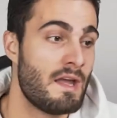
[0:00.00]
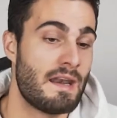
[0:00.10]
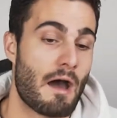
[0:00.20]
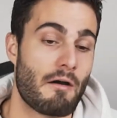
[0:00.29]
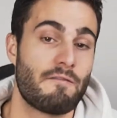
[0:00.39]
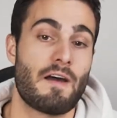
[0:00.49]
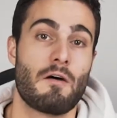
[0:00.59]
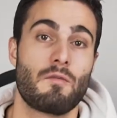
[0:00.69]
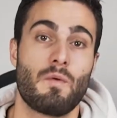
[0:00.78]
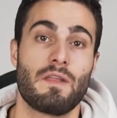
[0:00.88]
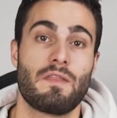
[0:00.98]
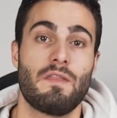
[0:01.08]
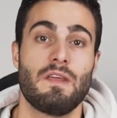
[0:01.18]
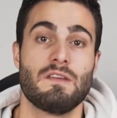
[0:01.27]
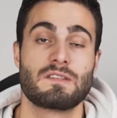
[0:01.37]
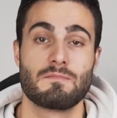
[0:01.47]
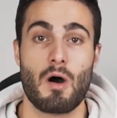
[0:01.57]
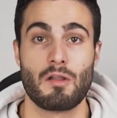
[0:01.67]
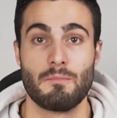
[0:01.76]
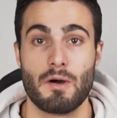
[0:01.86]
Now, I found with the
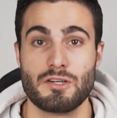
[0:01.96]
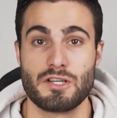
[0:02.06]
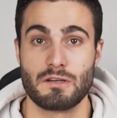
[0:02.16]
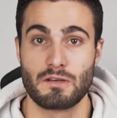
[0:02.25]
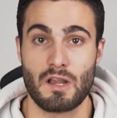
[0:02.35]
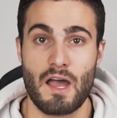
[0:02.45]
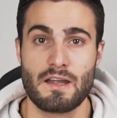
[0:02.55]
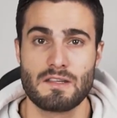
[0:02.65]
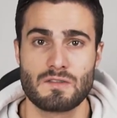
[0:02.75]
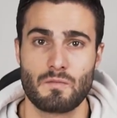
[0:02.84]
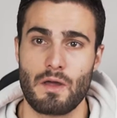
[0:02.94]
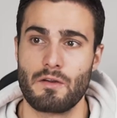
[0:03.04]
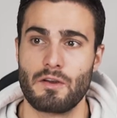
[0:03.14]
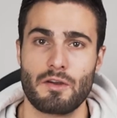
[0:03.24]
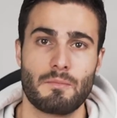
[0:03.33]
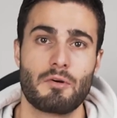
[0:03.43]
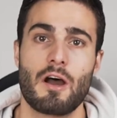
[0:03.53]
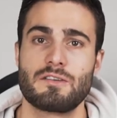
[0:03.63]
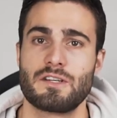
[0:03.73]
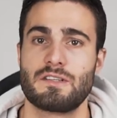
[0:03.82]
smaller budget clients, whether your
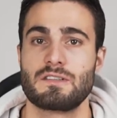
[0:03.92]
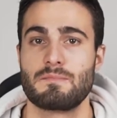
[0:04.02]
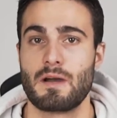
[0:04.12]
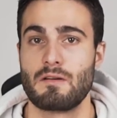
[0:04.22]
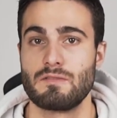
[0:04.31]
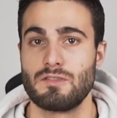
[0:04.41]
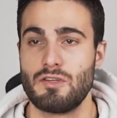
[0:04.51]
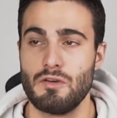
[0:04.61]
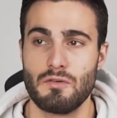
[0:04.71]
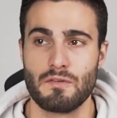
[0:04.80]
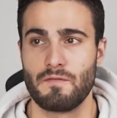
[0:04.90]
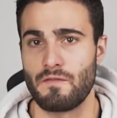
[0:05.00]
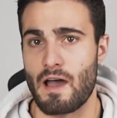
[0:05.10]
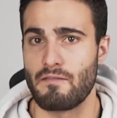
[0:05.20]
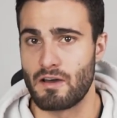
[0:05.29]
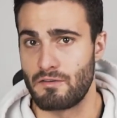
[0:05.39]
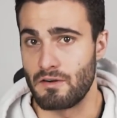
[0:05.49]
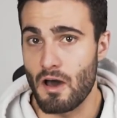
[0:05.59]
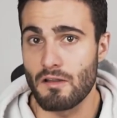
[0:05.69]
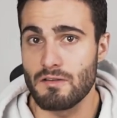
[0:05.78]
project is about $200 to
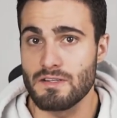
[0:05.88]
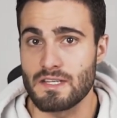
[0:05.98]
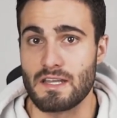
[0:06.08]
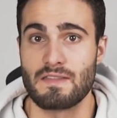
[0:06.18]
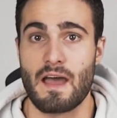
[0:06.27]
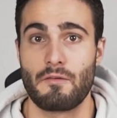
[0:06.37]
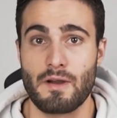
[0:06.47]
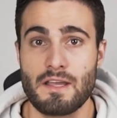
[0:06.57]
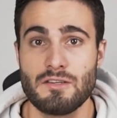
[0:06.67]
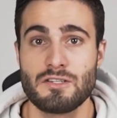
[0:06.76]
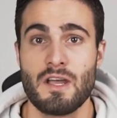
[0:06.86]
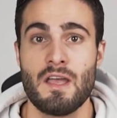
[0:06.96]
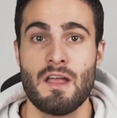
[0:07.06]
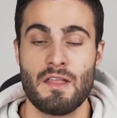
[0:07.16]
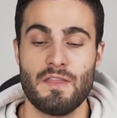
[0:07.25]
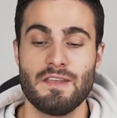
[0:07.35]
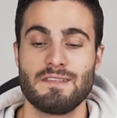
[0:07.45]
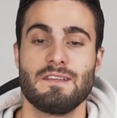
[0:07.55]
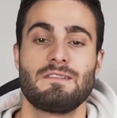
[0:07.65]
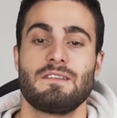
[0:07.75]
$500 in that range, this
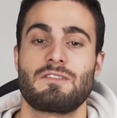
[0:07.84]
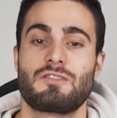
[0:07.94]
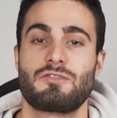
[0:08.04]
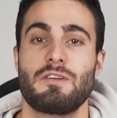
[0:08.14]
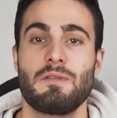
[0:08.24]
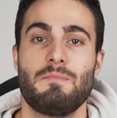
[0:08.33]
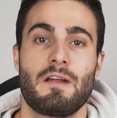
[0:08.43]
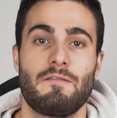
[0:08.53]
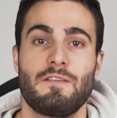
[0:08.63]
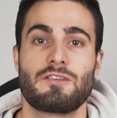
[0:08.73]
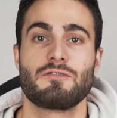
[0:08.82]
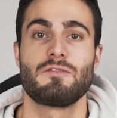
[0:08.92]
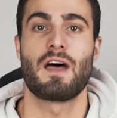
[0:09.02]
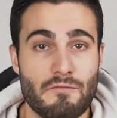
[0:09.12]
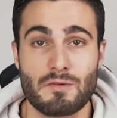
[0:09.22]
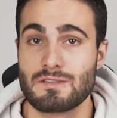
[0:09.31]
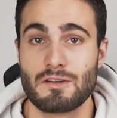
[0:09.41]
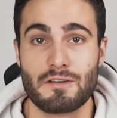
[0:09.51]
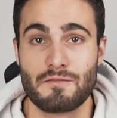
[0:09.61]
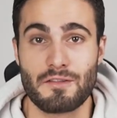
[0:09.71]
is extremely beneficial. Everyone's
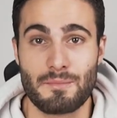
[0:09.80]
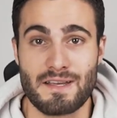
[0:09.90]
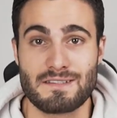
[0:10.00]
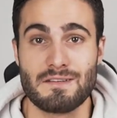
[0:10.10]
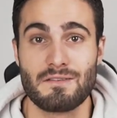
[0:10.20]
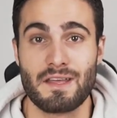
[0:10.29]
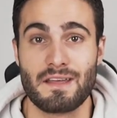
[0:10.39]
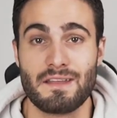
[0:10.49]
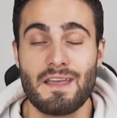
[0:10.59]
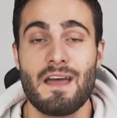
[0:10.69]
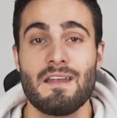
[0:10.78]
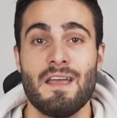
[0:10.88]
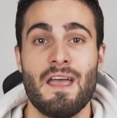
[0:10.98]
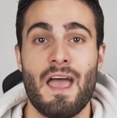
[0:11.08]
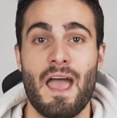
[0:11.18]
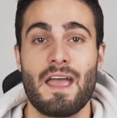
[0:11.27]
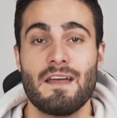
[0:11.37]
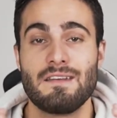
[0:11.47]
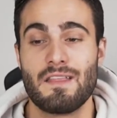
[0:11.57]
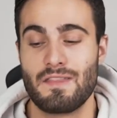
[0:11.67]
looking for the best deal they can get,
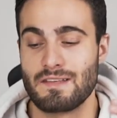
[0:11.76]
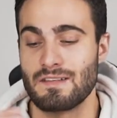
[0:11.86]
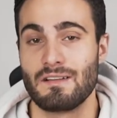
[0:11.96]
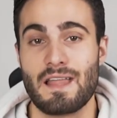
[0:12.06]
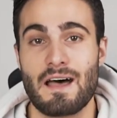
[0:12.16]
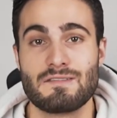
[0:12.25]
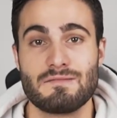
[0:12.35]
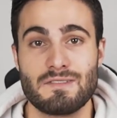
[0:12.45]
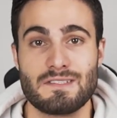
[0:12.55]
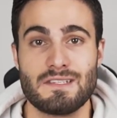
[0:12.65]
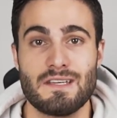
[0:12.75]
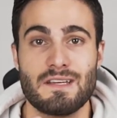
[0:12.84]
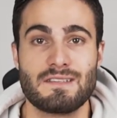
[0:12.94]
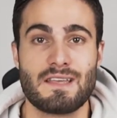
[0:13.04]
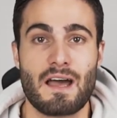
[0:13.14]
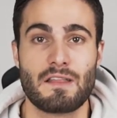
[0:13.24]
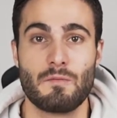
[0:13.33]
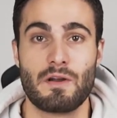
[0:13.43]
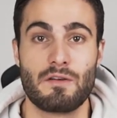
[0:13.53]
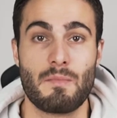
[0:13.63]
and this allows them to see exactly
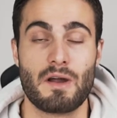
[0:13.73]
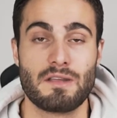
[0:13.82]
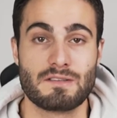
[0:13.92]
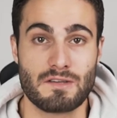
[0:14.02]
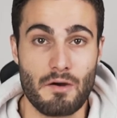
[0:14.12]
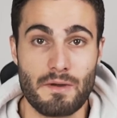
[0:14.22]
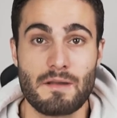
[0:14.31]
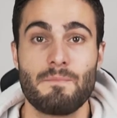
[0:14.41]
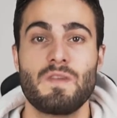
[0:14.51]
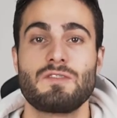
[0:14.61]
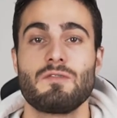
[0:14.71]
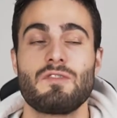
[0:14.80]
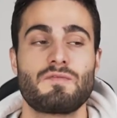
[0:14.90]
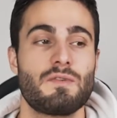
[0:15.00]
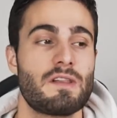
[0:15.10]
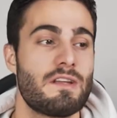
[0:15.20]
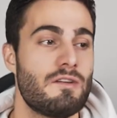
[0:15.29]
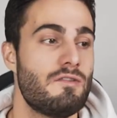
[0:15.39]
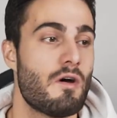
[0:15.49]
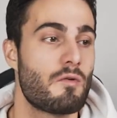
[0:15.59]
where their money is going. So there's really
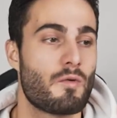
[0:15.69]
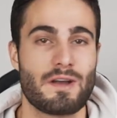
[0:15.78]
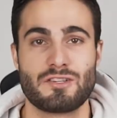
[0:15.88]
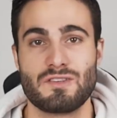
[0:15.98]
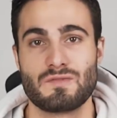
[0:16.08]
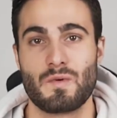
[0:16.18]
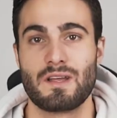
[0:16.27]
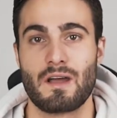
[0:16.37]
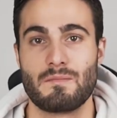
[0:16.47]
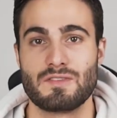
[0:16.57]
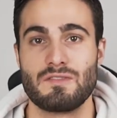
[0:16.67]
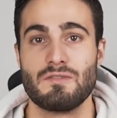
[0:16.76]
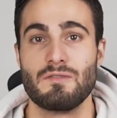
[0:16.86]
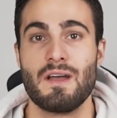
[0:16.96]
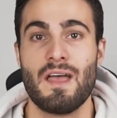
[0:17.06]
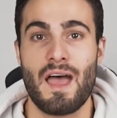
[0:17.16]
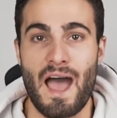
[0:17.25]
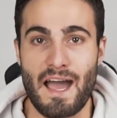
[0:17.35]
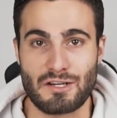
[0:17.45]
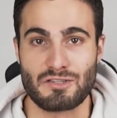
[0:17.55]
no questions when it comes to
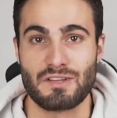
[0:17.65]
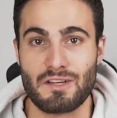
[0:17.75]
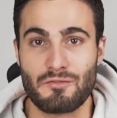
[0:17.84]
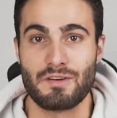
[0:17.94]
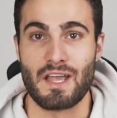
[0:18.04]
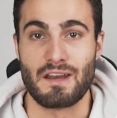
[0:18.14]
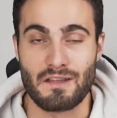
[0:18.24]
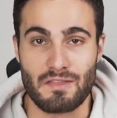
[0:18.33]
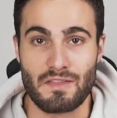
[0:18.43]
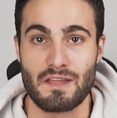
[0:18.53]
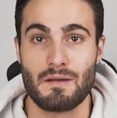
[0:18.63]
actually creating the